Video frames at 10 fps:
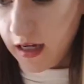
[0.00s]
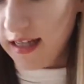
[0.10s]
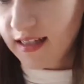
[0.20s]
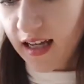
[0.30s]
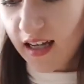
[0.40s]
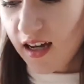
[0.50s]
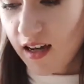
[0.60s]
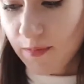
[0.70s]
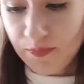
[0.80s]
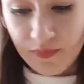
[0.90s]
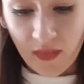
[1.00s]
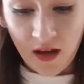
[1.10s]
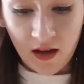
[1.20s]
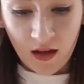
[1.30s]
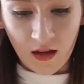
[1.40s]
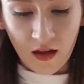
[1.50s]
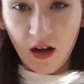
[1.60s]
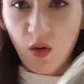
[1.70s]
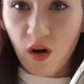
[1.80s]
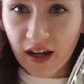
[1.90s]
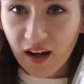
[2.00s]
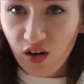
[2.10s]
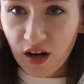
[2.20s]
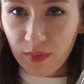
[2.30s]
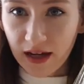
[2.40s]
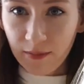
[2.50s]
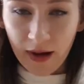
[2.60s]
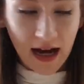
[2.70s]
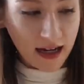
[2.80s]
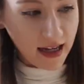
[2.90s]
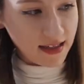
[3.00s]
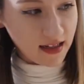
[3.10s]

It's like a one I got in a big packet.